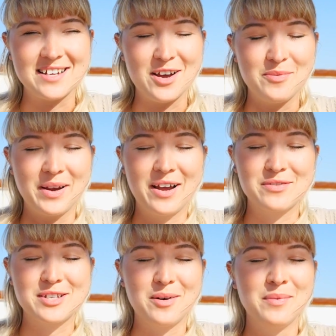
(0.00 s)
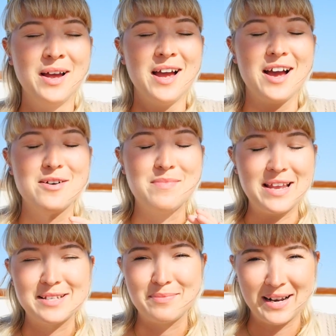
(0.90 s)
We have some
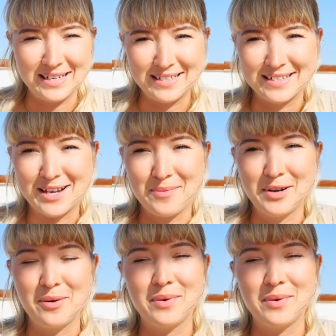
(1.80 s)
amazing places coming up,